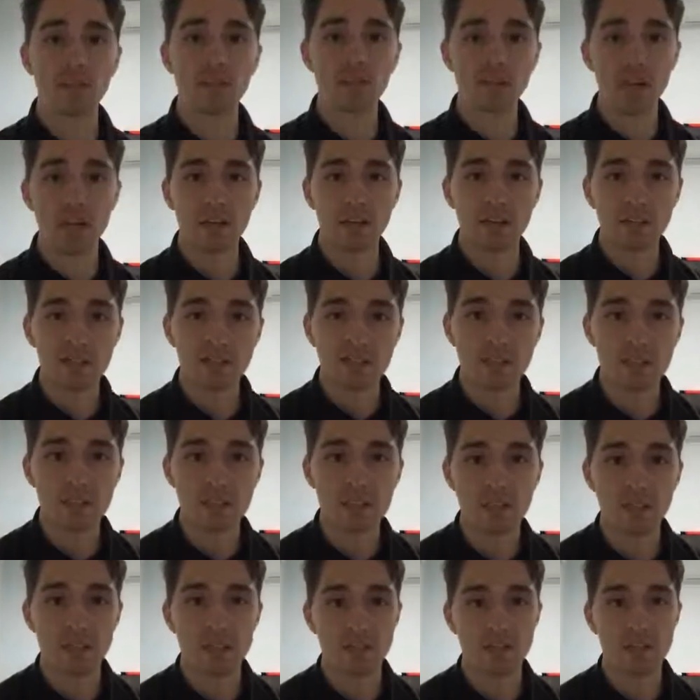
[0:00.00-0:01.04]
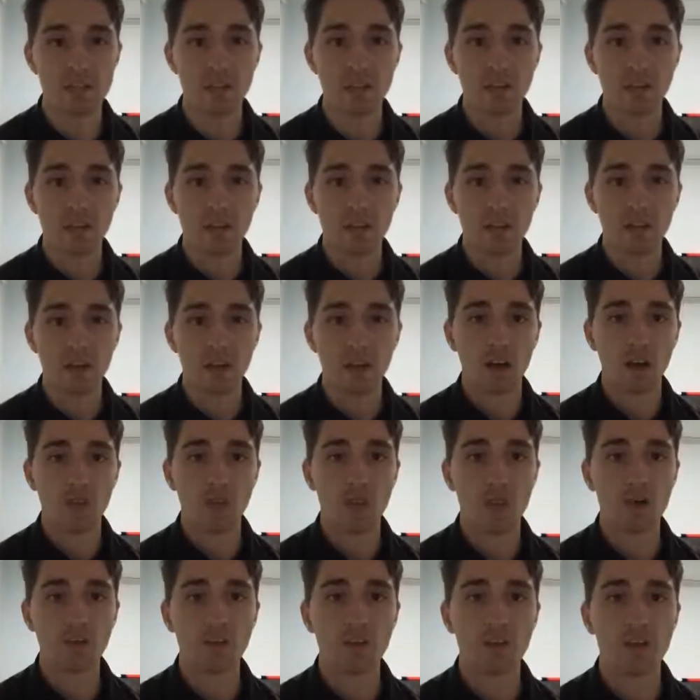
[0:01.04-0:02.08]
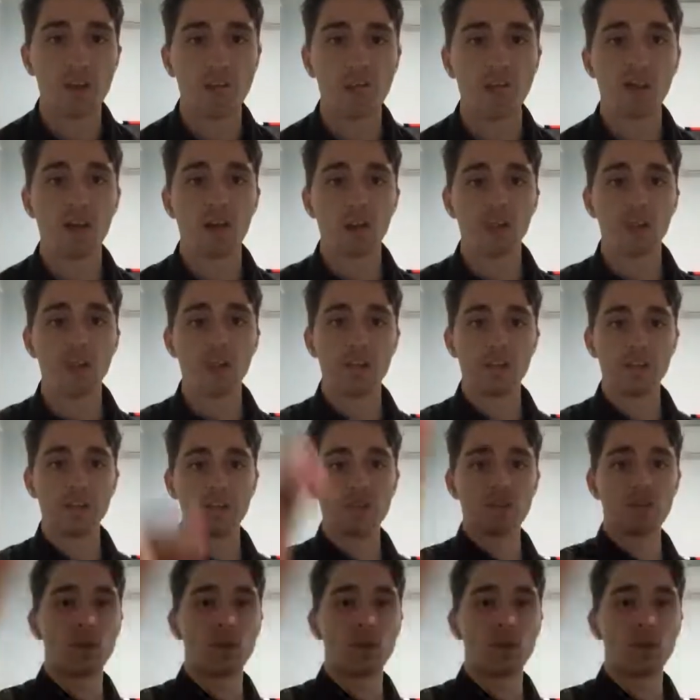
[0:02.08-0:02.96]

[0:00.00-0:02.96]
Doubts his stats. Why do we keep playing Weller? He's